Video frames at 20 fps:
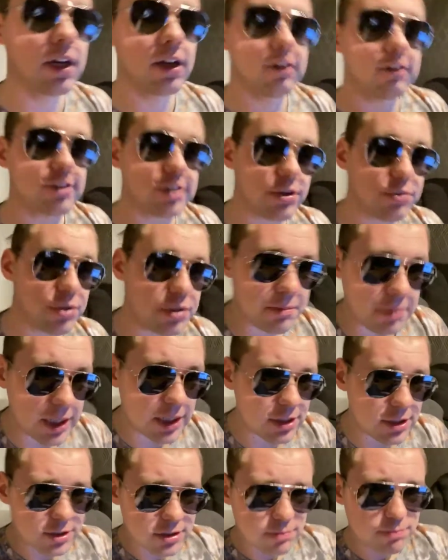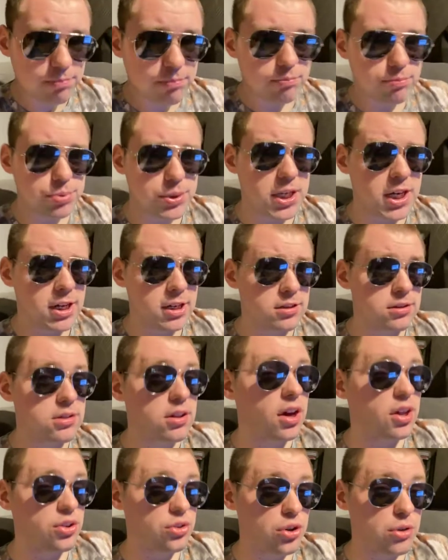Because I want to make this bland
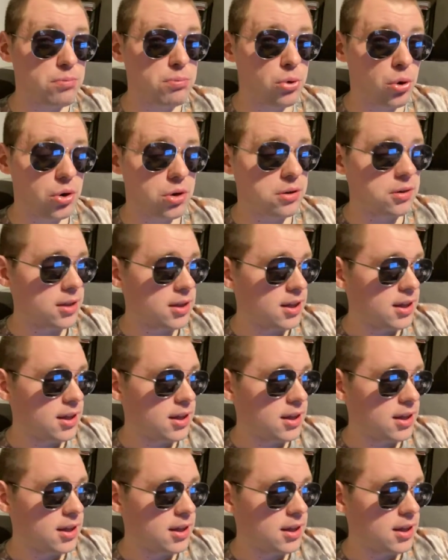a lot more,